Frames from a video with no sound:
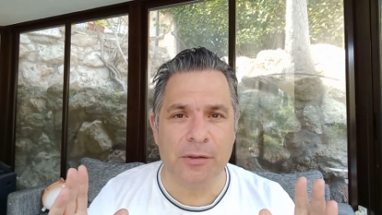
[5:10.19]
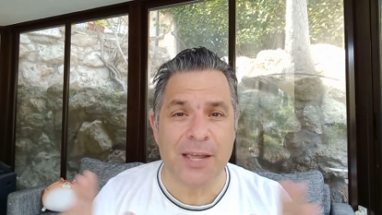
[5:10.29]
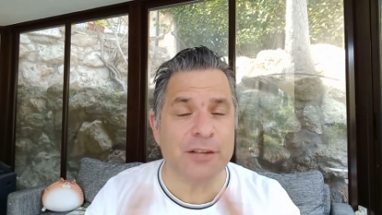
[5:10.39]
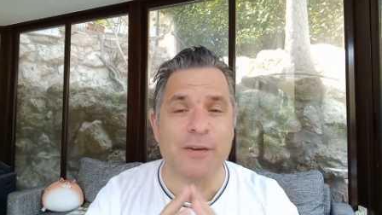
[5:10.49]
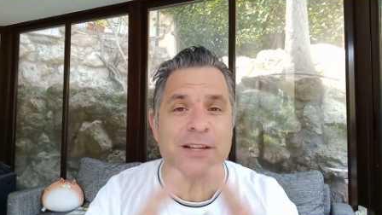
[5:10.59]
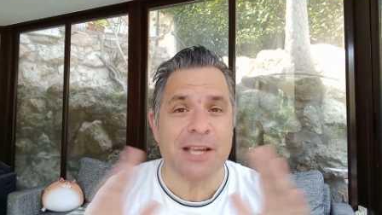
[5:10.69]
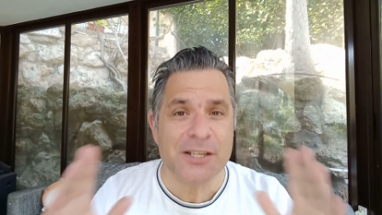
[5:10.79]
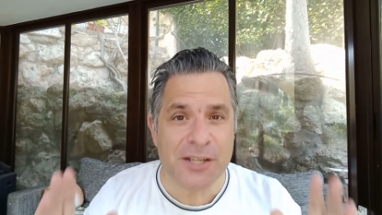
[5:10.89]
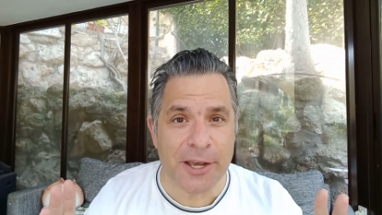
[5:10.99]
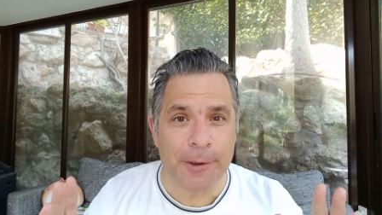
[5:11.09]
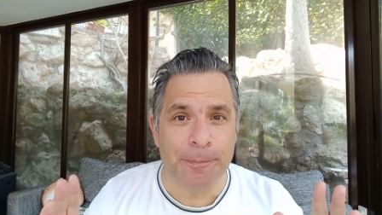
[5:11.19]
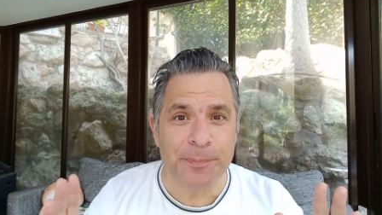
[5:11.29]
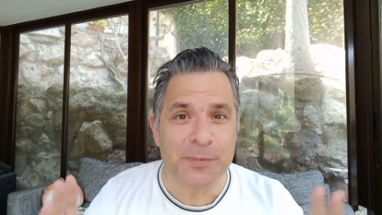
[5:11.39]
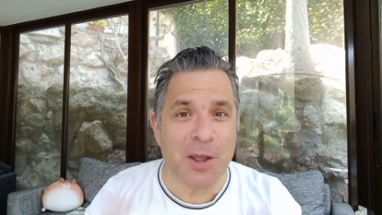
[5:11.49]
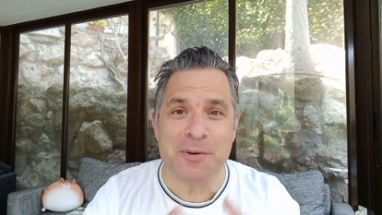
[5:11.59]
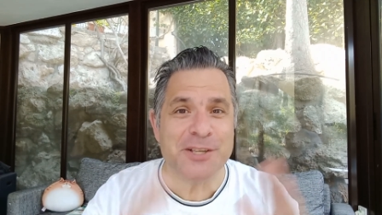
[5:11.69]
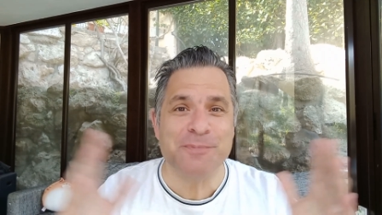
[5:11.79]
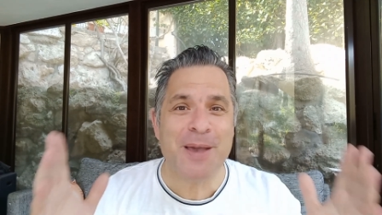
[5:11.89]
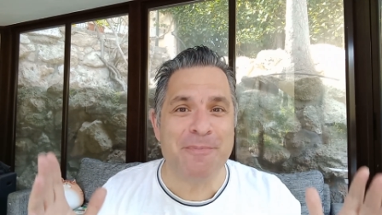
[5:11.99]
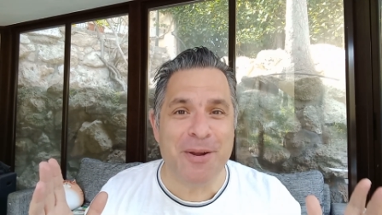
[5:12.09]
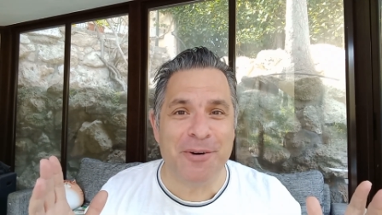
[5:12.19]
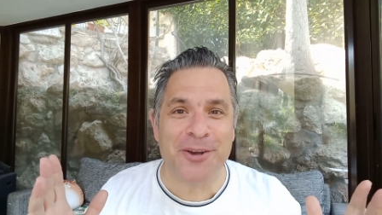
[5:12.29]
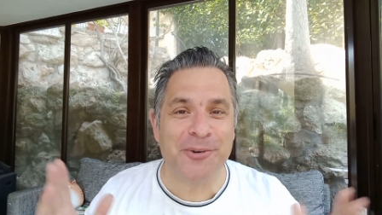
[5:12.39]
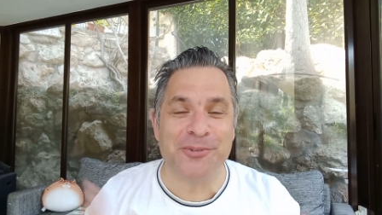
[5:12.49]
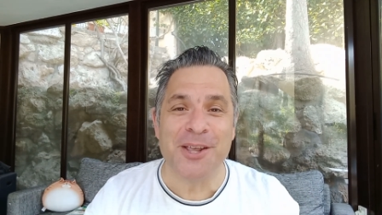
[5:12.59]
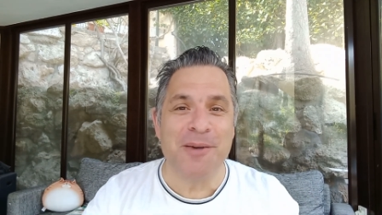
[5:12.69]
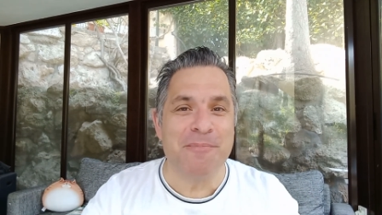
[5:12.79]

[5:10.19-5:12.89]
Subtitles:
That's fantastic. Don't expect miracles.